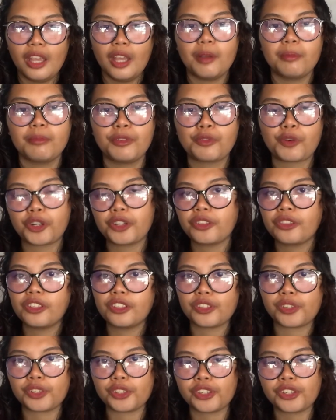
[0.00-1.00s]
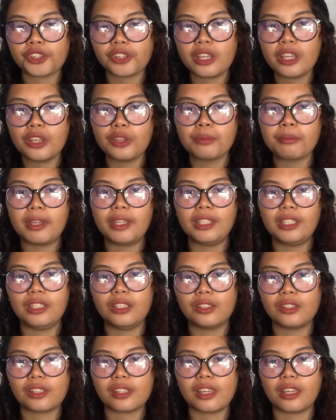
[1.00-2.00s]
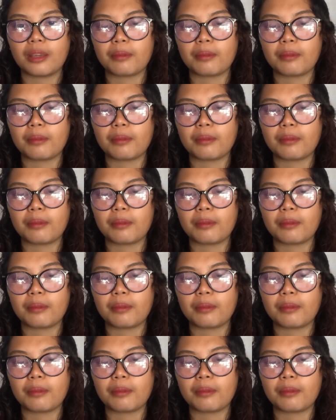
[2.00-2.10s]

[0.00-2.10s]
Before the surgery, you may need to take a